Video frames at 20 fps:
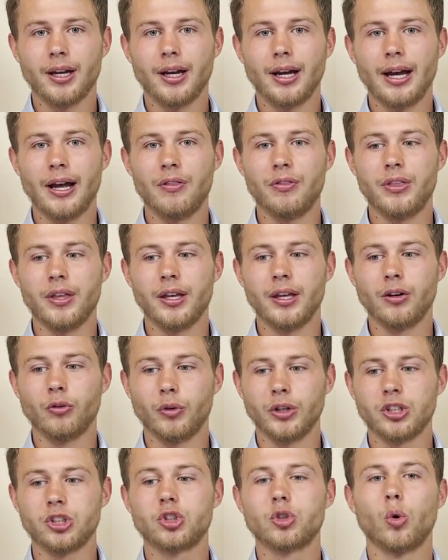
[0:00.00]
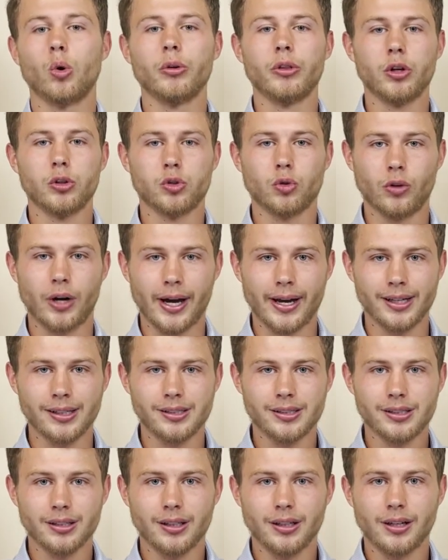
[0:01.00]
and then restore those
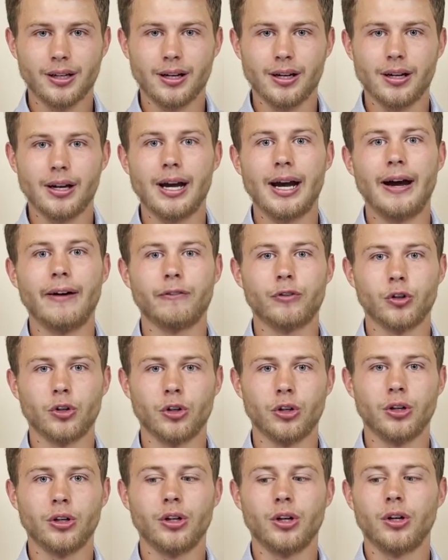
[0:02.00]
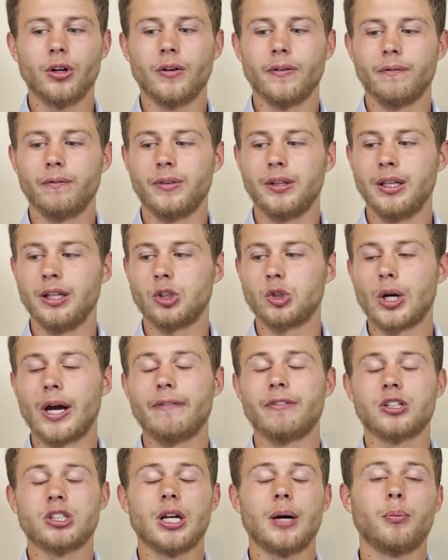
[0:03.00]
rights after the
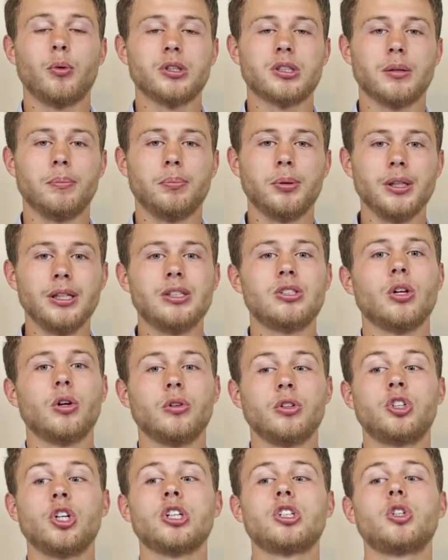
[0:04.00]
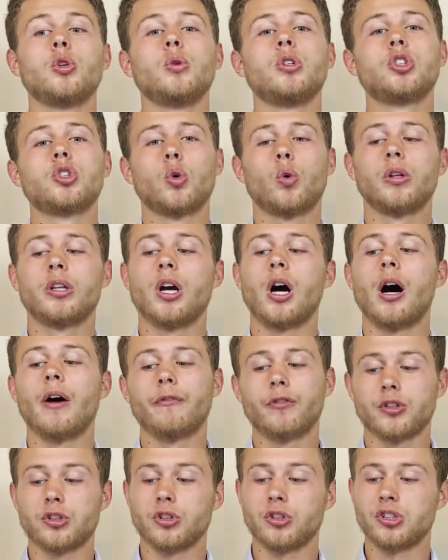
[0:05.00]
traffic stop was complete, so just to ensure the
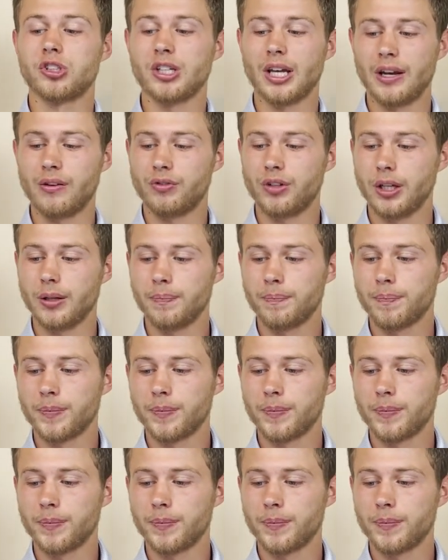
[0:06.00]
officer's safety.